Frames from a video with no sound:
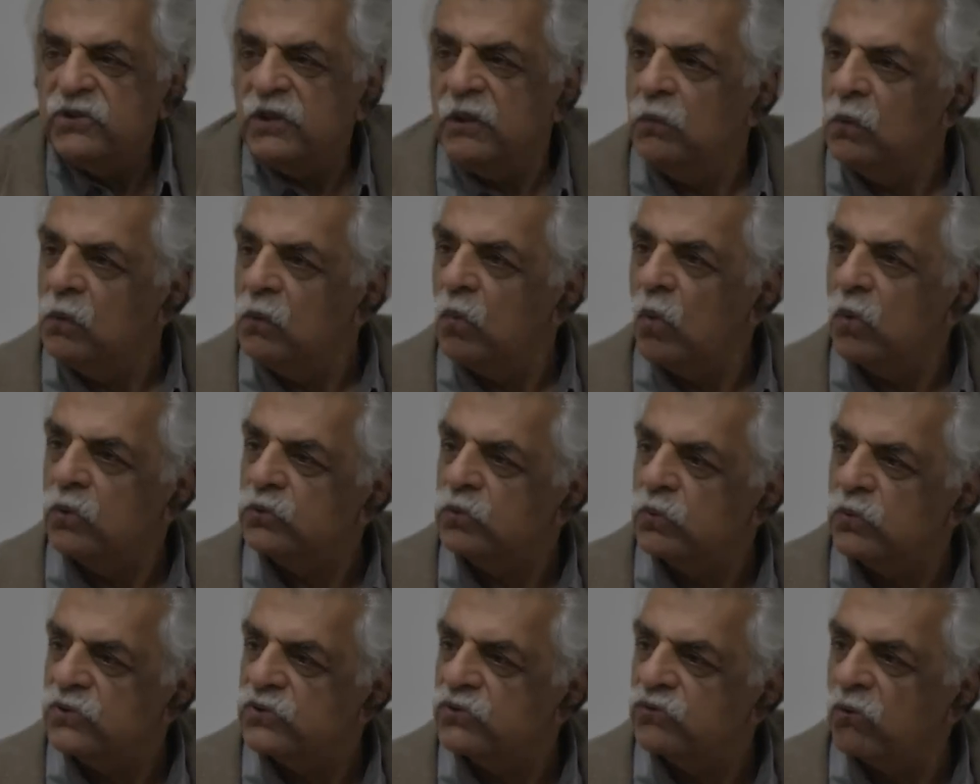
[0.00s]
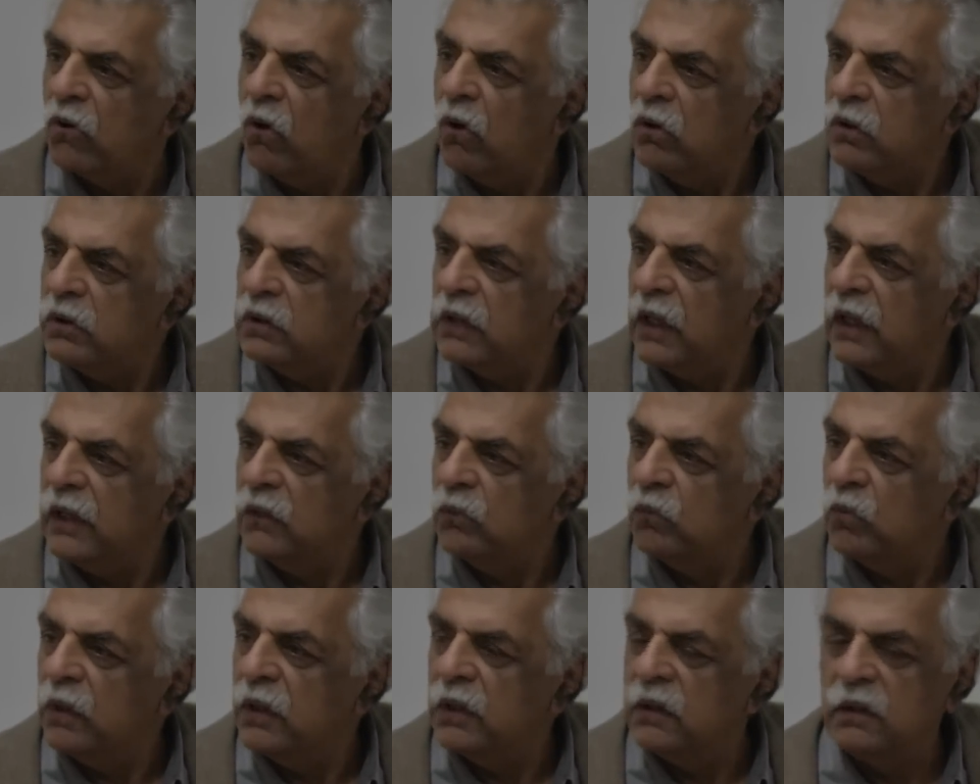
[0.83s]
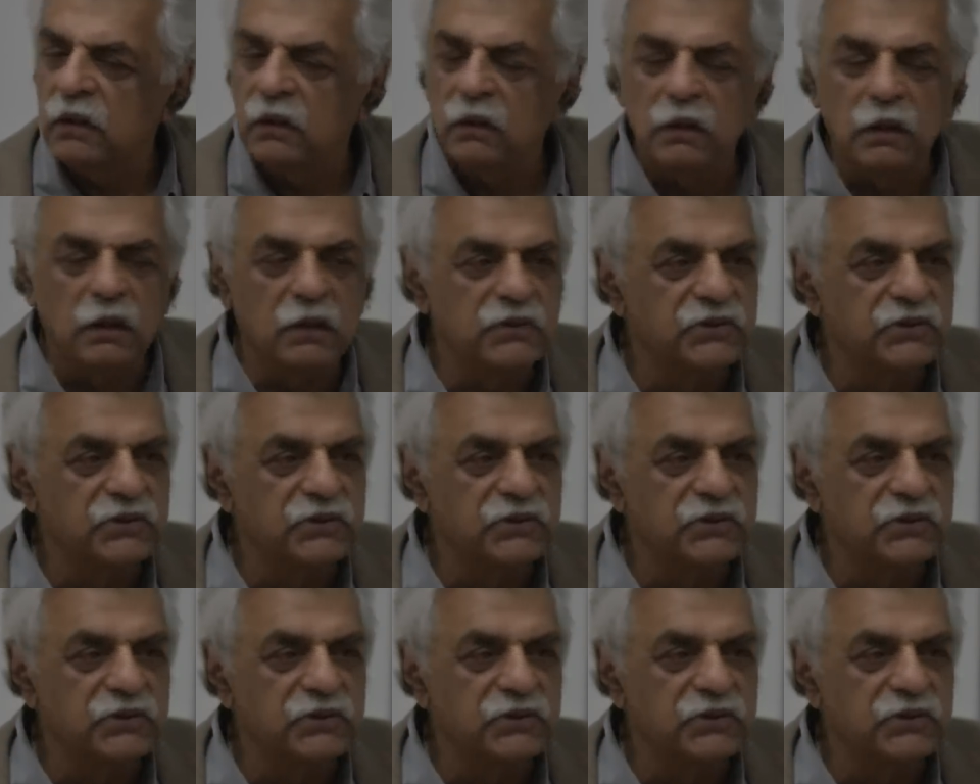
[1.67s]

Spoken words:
say, well, what was wrong then with